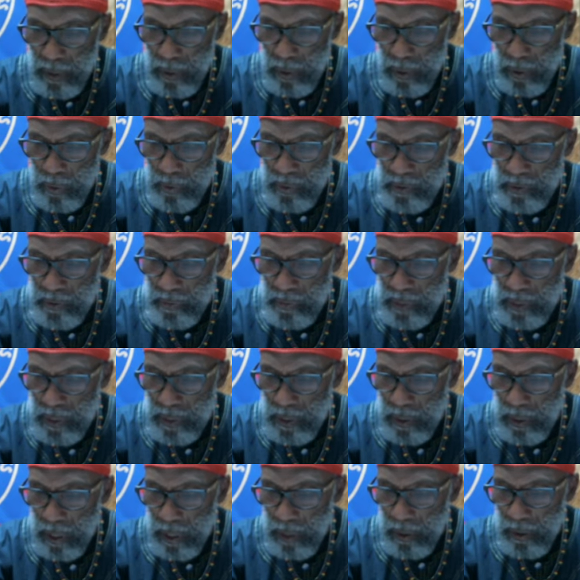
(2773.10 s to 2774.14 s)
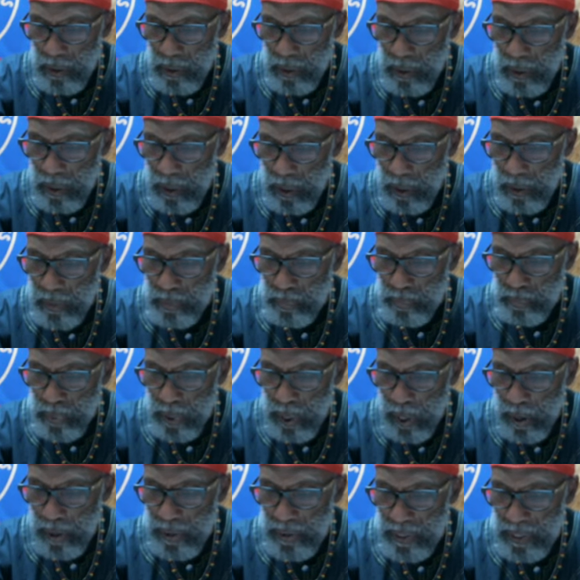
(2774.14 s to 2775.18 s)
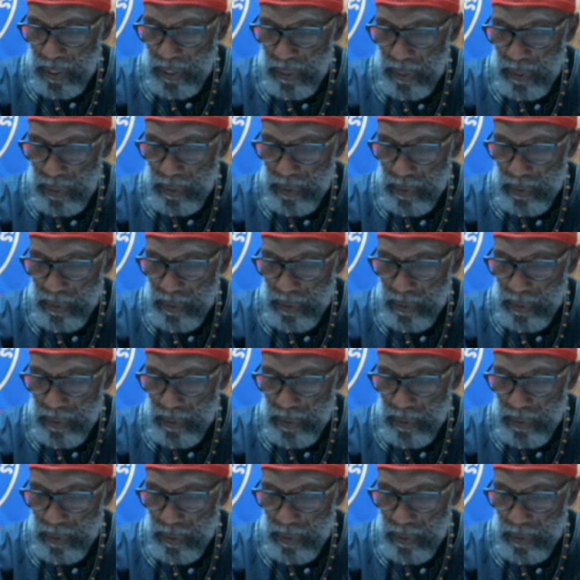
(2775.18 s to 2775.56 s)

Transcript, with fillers: Only to be caught caught partying.